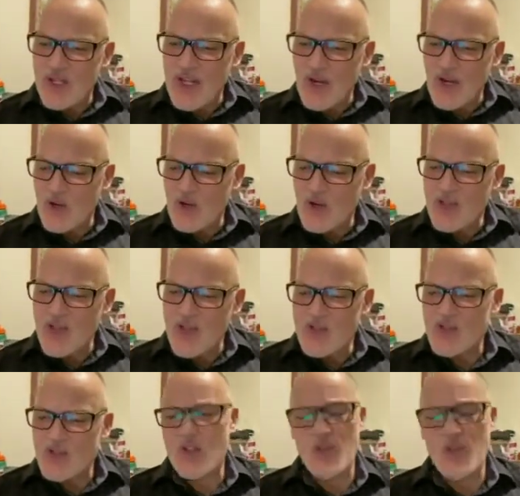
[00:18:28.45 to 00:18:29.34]
they heard
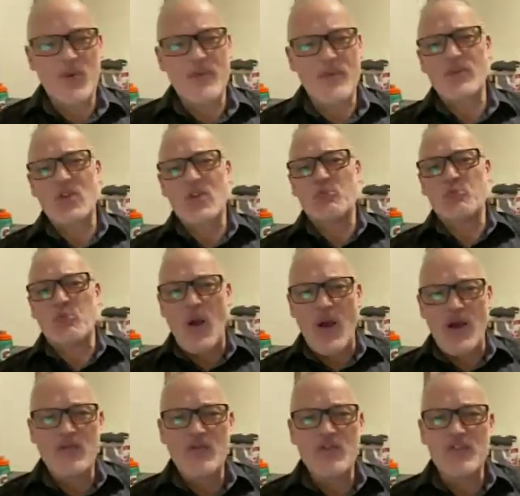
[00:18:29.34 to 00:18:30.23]
this cryptic
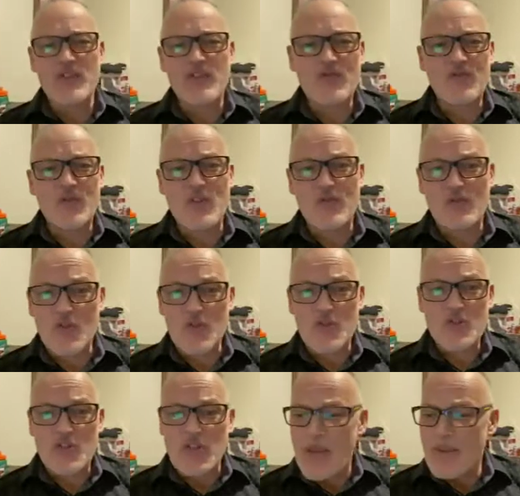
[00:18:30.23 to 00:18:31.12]
prophecy for the
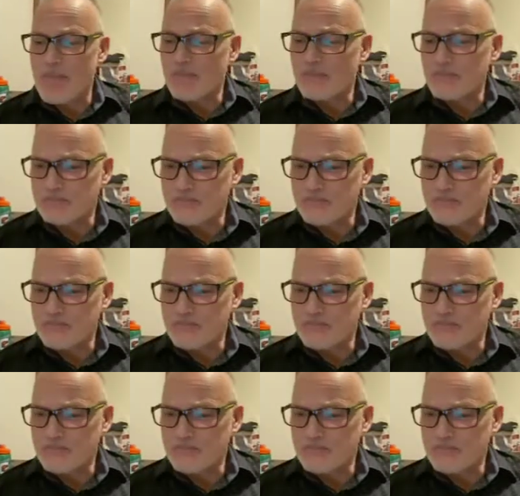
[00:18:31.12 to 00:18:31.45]
first time.